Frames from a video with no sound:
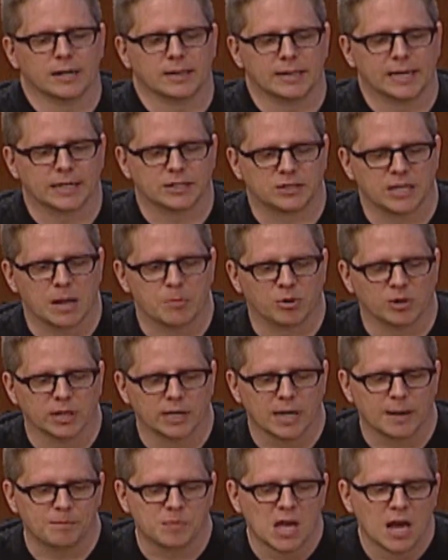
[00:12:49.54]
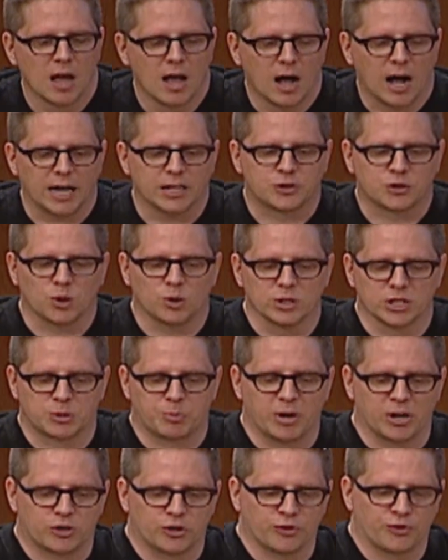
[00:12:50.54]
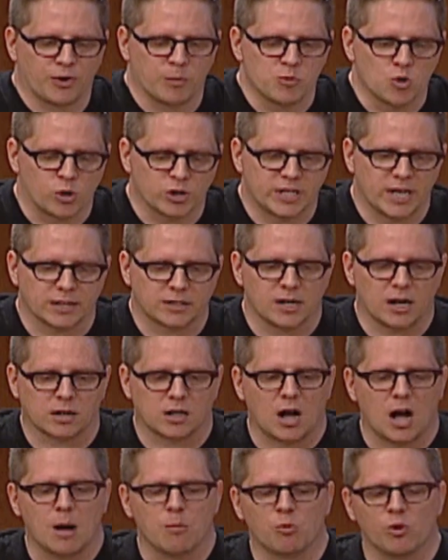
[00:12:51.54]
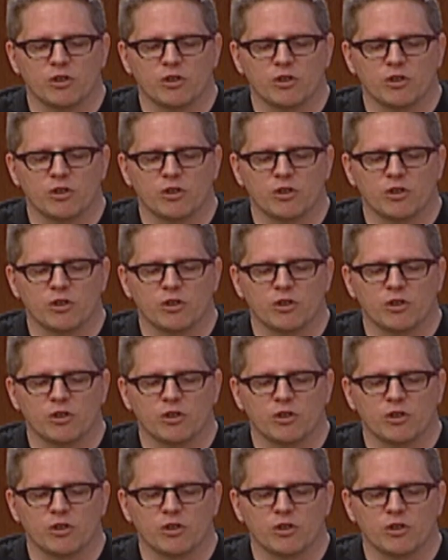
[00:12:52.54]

example. And I stole this picture from nortech.com.